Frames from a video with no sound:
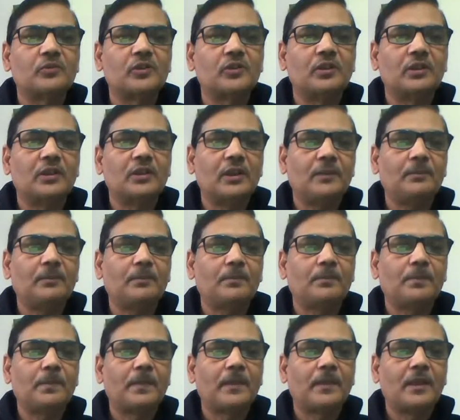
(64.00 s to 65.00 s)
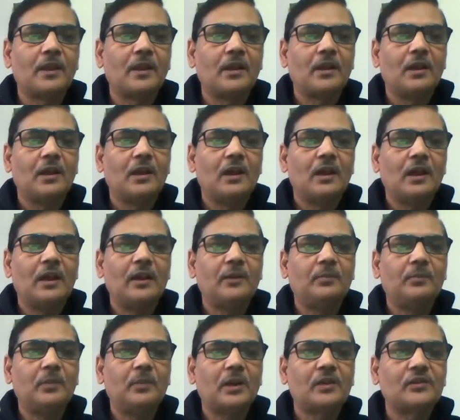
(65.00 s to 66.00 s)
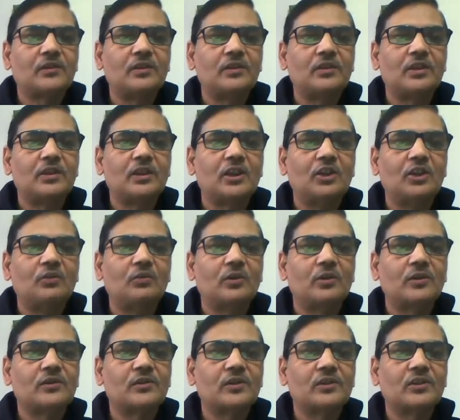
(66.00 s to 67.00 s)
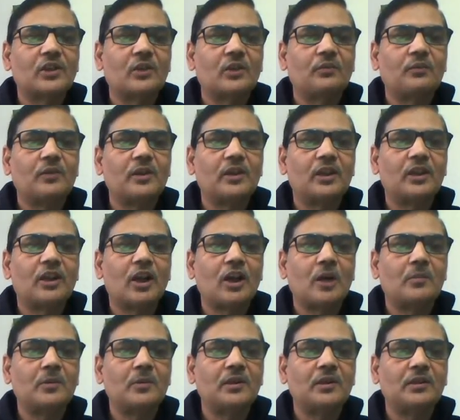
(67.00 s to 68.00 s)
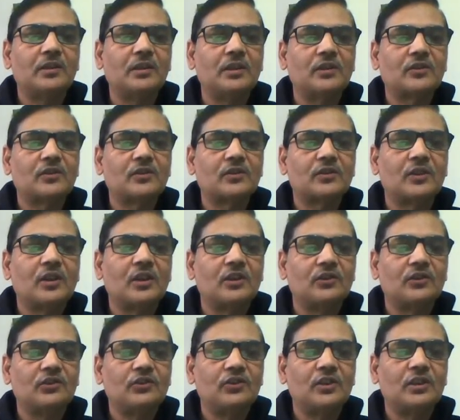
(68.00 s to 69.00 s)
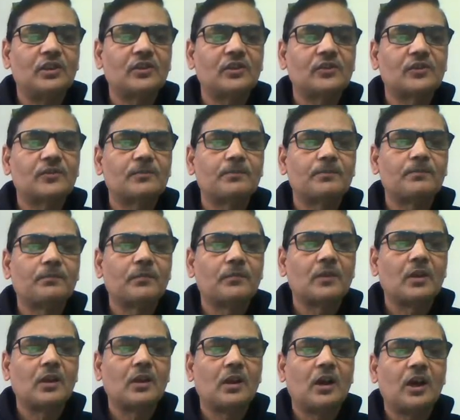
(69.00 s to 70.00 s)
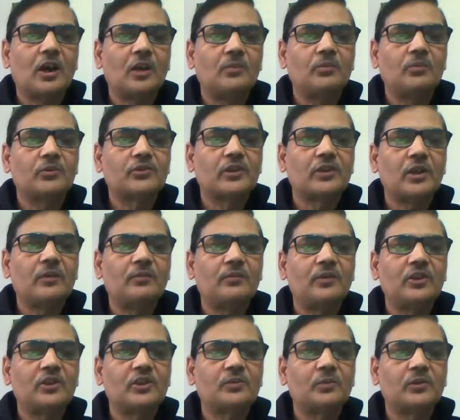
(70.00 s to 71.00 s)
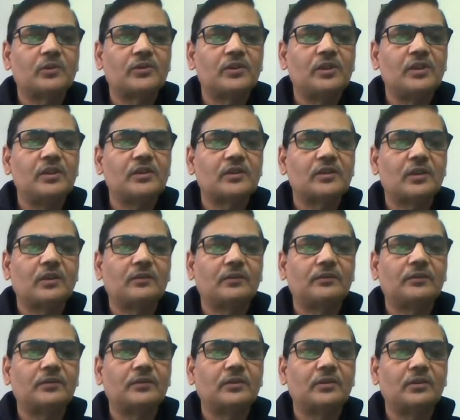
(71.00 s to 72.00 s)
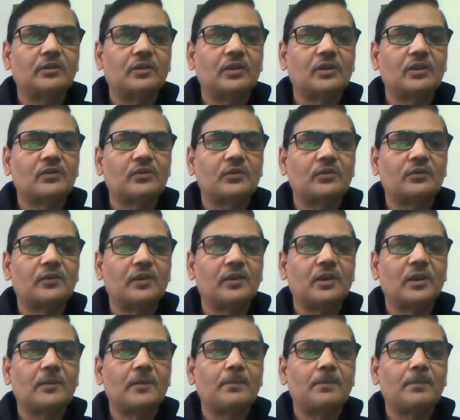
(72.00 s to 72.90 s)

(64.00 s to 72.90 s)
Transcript: in them. And paracentric inversions are very common in this genus. Almost every species of Drosophila